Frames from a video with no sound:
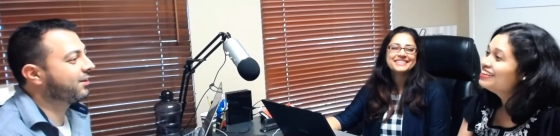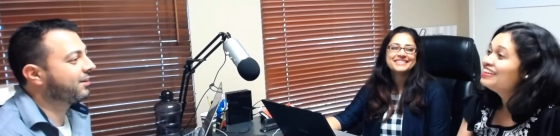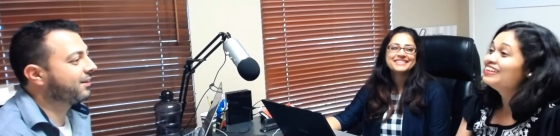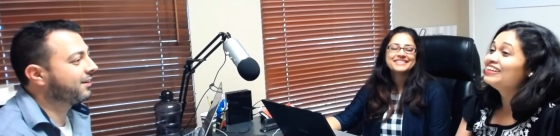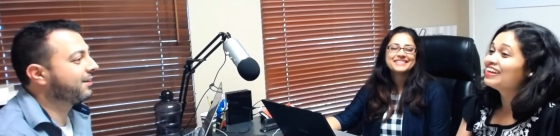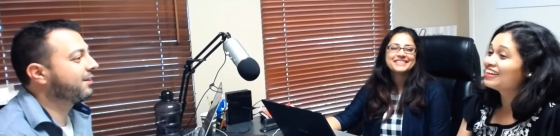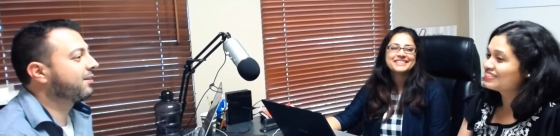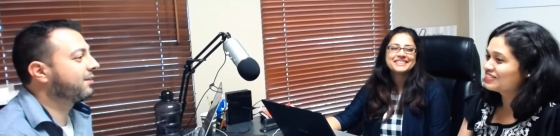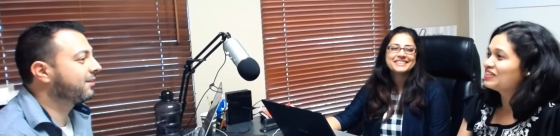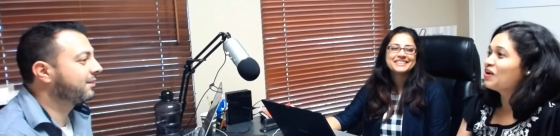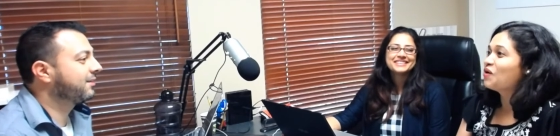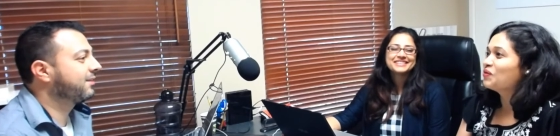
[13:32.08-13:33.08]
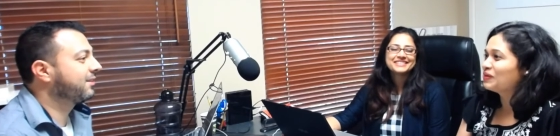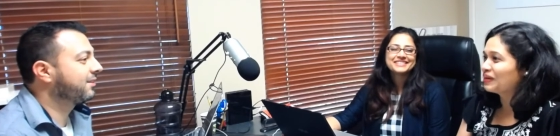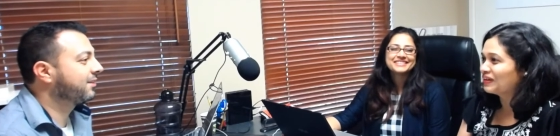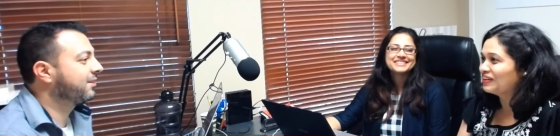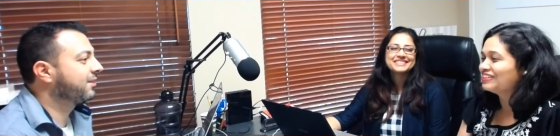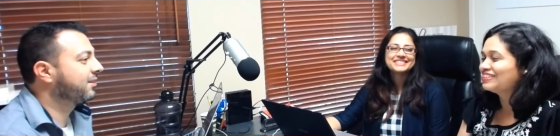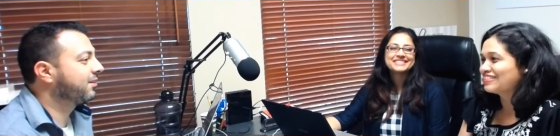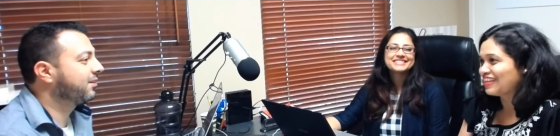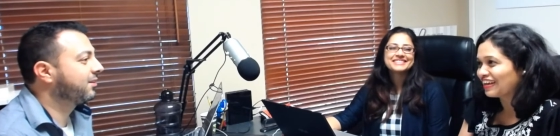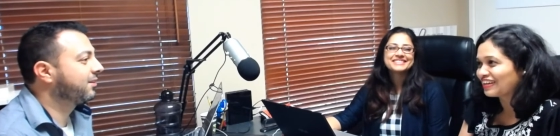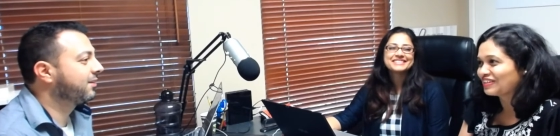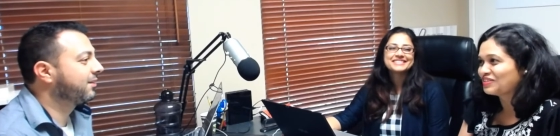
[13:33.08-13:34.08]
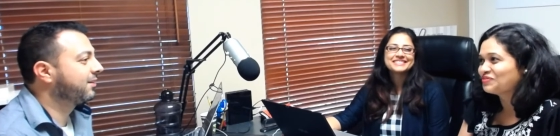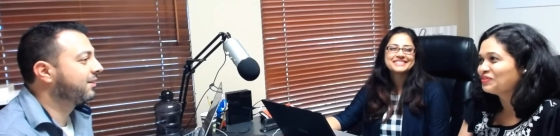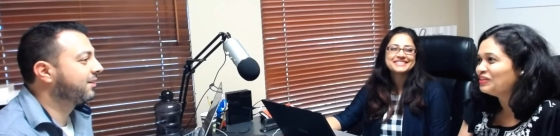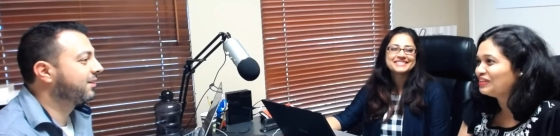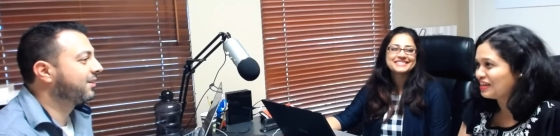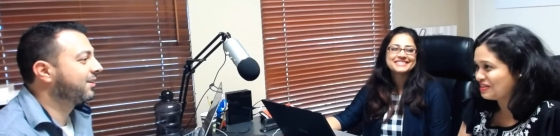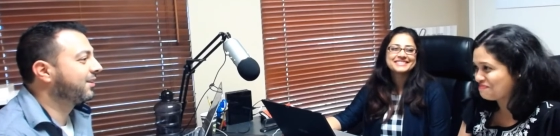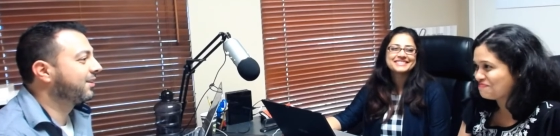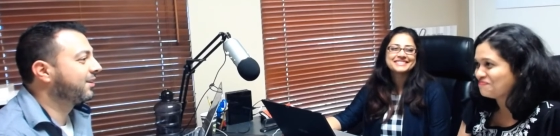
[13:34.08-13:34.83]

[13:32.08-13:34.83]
Speaker 1: and I said, "Oh my God, it's like full time."